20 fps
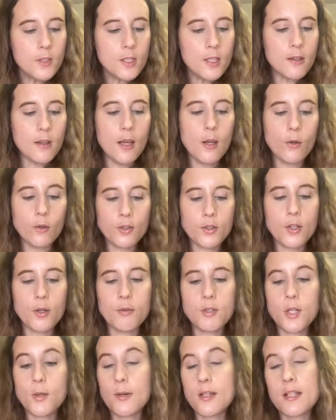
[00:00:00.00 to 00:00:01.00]
They also
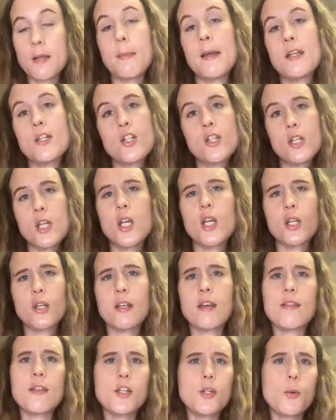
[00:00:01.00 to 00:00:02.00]
do, as I mentioned
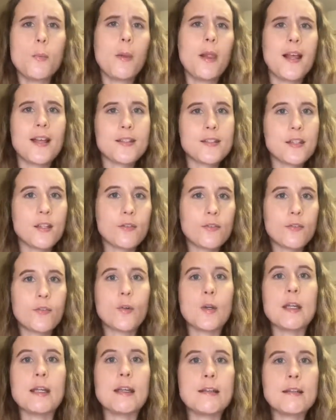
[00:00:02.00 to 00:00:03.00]
earlier, they do
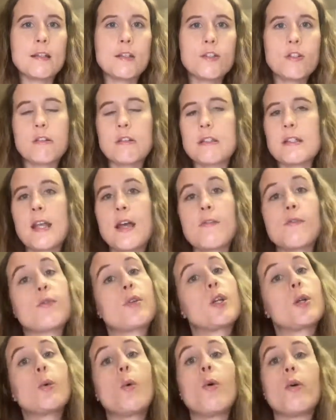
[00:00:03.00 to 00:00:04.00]
plastic-free editions
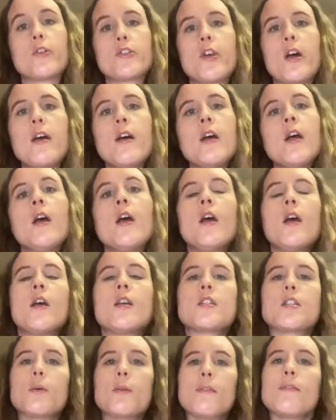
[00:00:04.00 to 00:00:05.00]
every quarter.
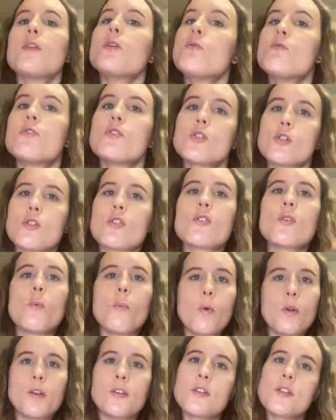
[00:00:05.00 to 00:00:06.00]
So if you just
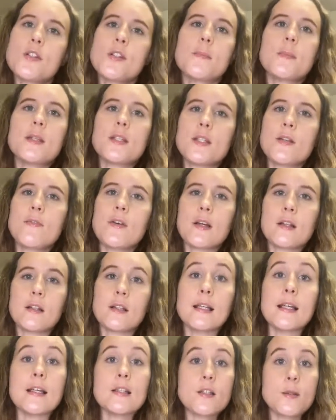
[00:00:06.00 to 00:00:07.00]
want to
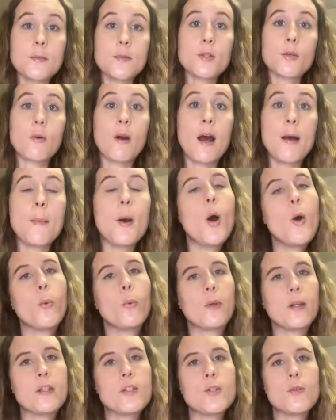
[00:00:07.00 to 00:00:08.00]
specifically subscribe
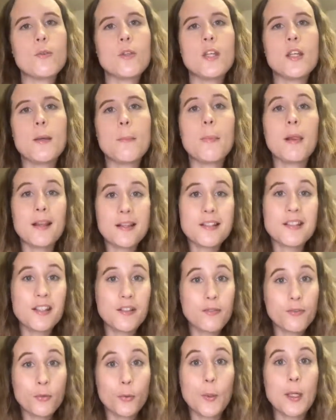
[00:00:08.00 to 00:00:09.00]
only to the
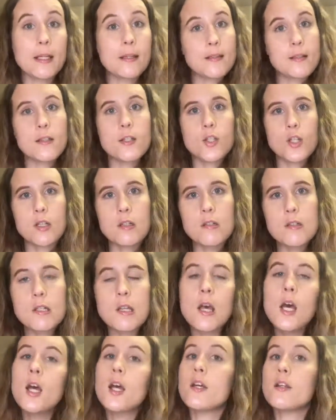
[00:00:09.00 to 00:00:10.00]
plastic-free editions,
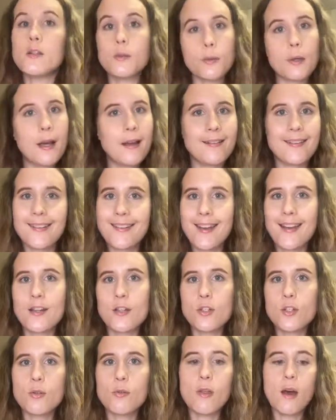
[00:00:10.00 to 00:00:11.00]
you can again
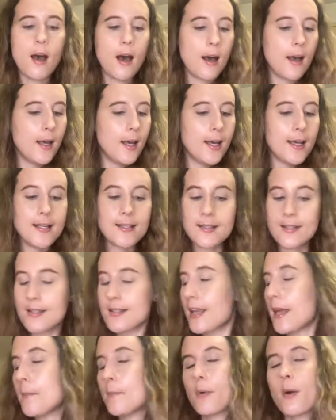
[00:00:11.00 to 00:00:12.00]
do that. It's the
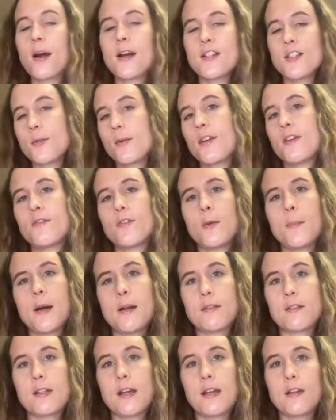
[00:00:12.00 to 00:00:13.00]
same price,
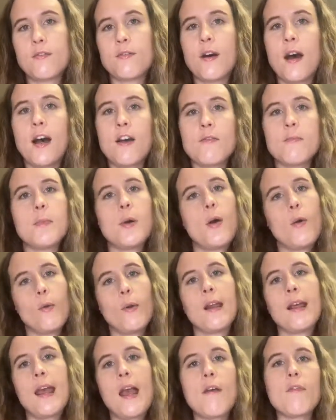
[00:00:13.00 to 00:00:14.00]
£24.95, but
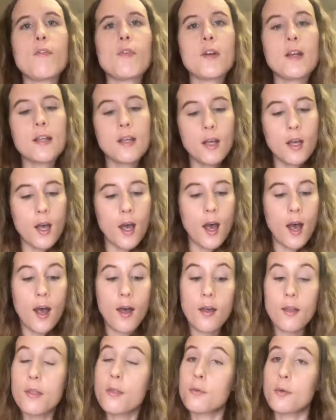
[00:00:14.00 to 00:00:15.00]
only every
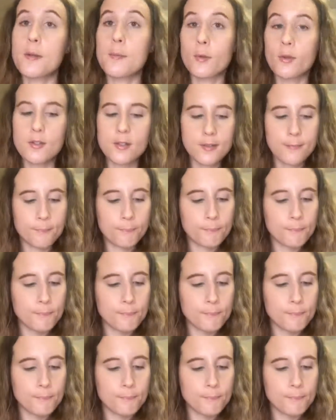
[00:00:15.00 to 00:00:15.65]
3 months.